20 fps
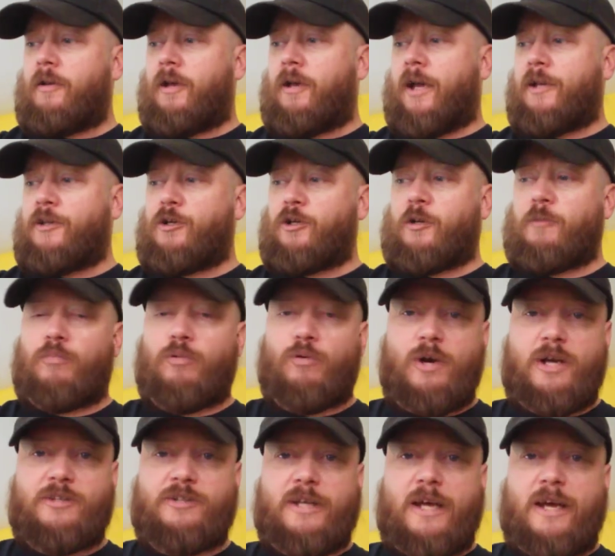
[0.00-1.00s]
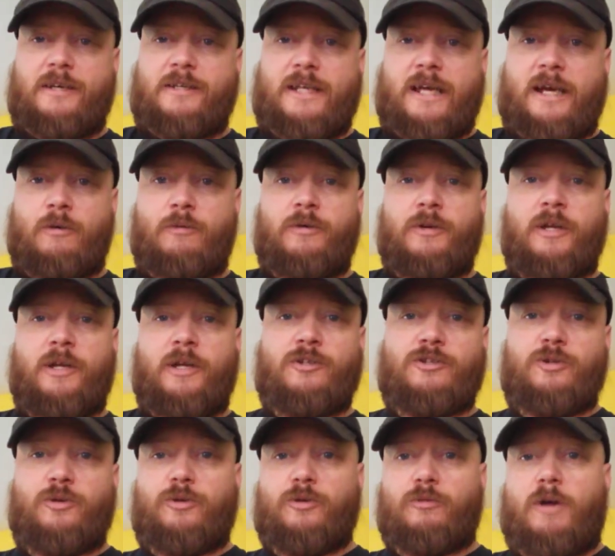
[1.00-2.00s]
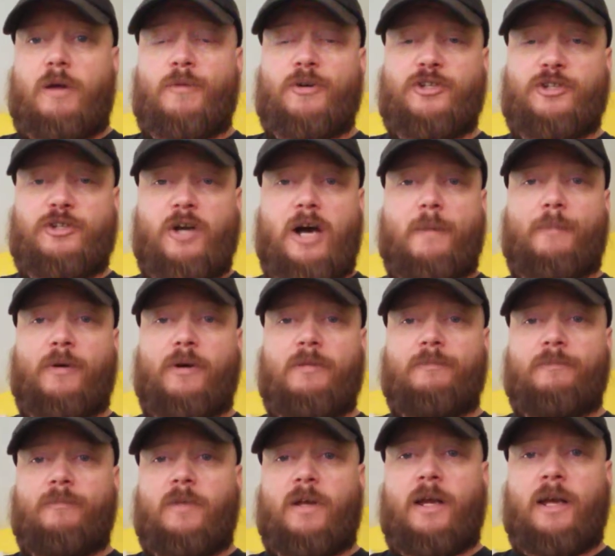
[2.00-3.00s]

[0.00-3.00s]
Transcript: and you can press that down into the rubber stopper,